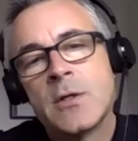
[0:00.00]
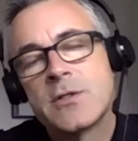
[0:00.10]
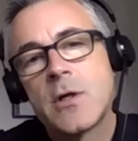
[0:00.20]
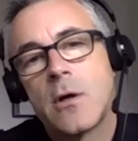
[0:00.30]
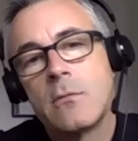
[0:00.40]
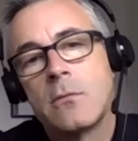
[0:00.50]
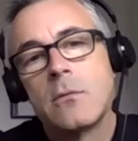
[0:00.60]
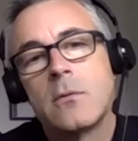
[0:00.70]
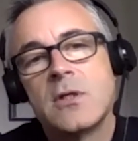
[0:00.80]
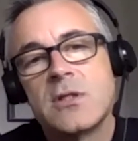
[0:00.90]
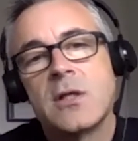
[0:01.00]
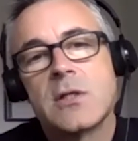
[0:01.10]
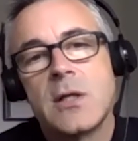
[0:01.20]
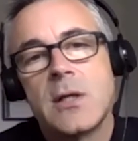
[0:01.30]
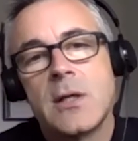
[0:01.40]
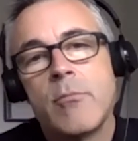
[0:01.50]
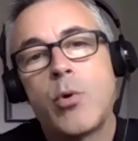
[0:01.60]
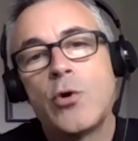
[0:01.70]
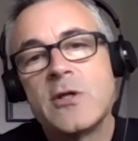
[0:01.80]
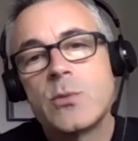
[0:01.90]
So essentially,
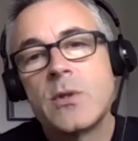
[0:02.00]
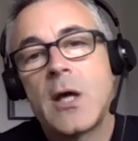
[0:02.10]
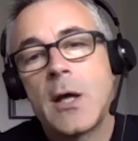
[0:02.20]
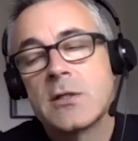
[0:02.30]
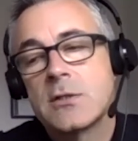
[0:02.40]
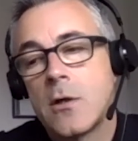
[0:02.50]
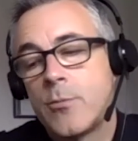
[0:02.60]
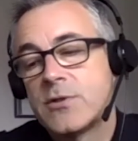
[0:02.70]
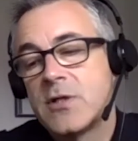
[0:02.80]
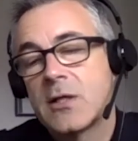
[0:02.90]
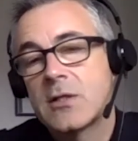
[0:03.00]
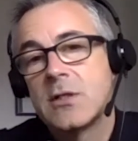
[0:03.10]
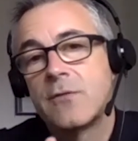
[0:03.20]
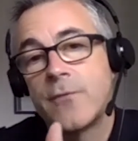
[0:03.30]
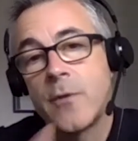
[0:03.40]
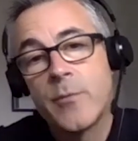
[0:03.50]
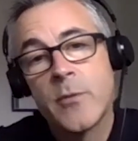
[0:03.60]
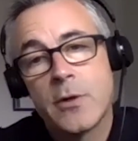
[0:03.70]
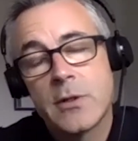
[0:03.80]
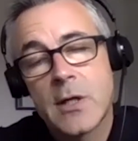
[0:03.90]
employees with cancer are protected from the
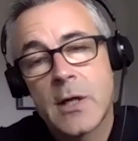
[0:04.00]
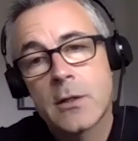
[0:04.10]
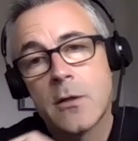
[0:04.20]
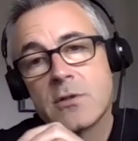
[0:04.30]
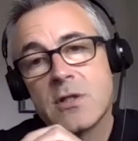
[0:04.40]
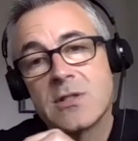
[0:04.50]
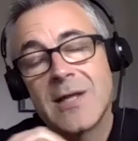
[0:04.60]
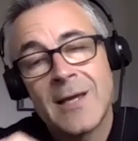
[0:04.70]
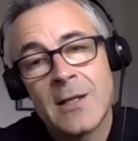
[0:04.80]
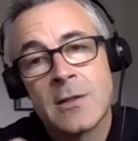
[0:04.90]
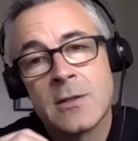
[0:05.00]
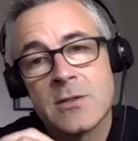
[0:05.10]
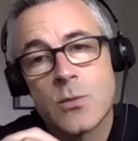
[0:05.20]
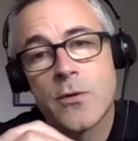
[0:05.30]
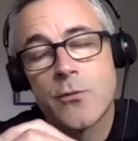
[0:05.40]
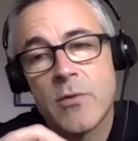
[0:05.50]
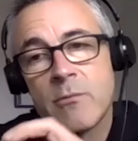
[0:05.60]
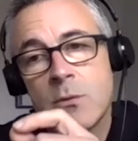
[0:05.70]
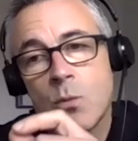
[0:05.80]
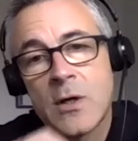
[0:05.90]
point of diagnosis, and it's worth
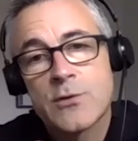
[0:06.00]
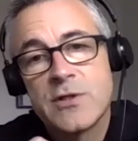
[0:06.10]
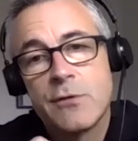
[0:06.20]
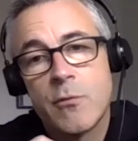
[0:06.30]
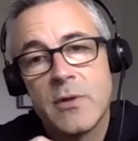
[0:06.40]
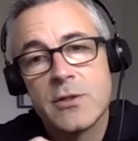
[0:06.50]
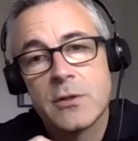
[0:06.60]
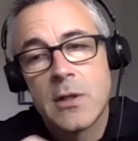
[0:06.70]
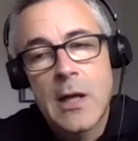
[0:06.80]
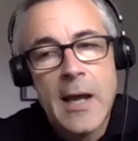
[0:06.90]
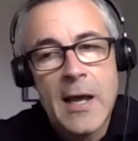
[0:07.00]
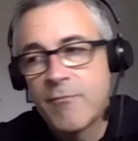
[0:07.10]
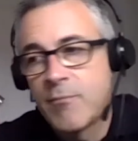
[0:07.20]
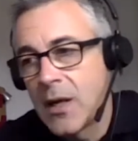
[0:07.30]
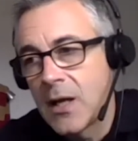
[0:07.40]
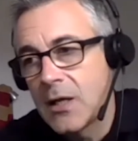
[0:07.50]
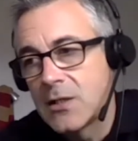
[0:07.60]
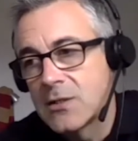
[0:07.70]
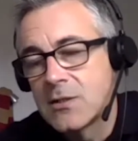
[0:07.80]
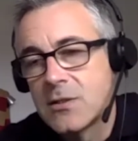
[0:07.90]
remembering, whilst in remission. There have been
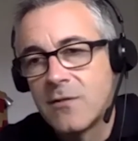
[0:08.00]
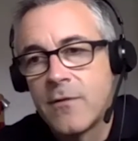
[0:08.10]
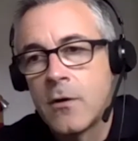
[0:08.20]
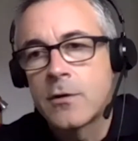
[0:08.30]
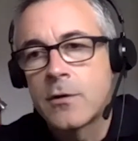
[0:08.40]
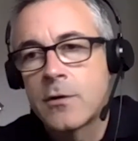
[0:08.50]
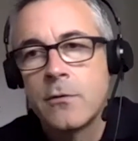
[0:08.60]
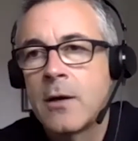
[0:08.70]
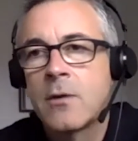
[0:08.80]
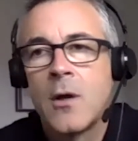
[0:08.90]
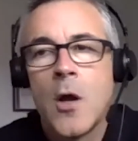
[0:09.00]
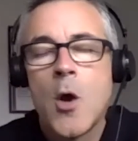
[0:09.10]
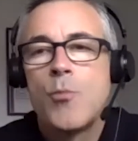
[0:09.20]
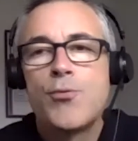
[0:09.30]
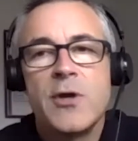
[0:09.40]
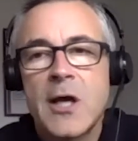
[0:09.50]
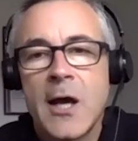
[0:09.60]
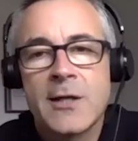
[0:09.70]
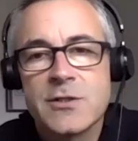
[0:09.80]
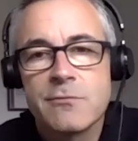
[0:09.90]
cases that have argued about
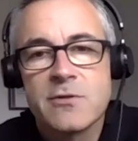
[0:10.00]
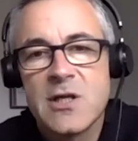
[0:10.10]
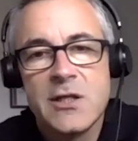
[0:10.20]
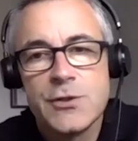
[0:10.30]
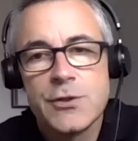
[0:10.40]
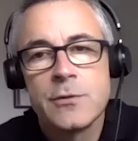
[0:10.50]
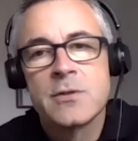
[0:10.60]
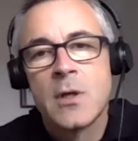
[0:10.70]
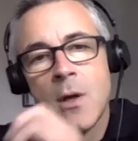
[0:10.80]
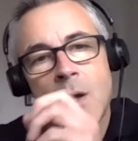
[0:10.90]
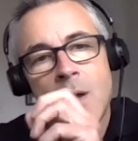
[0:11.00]
precancerous lesions,